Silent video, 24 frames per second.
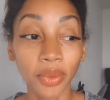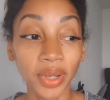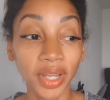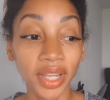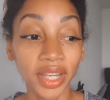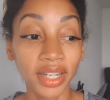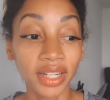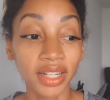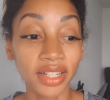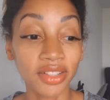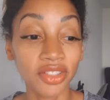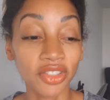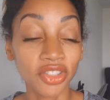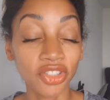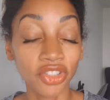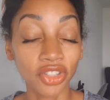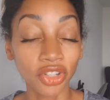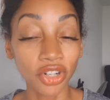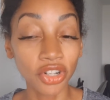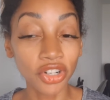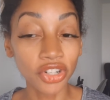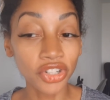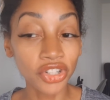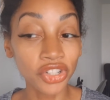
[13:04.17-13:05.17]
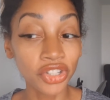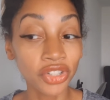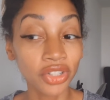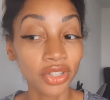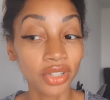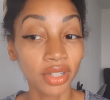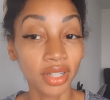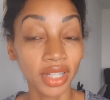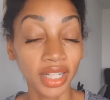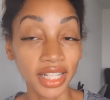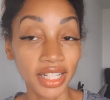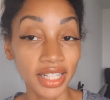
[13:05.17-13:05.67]
in and
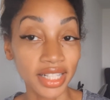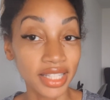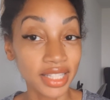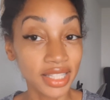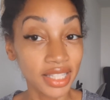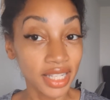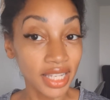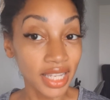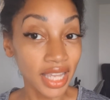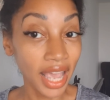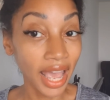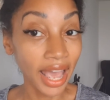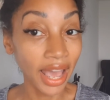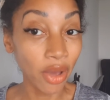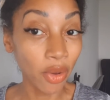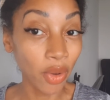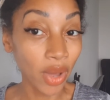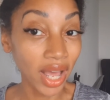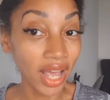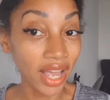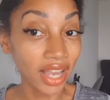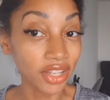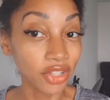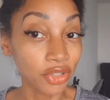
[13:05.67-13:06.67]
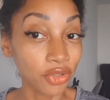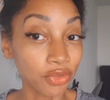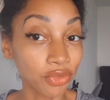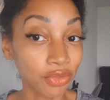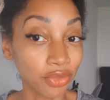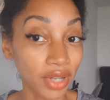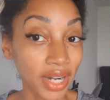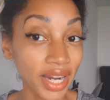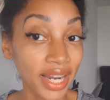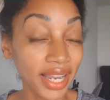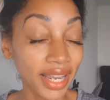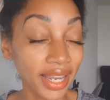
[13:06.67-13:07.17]
search and see how high you
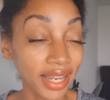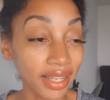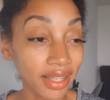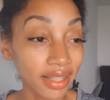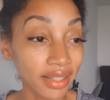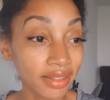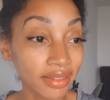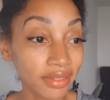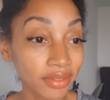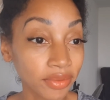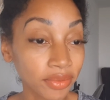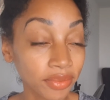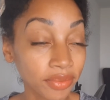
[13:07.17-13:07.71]
rank.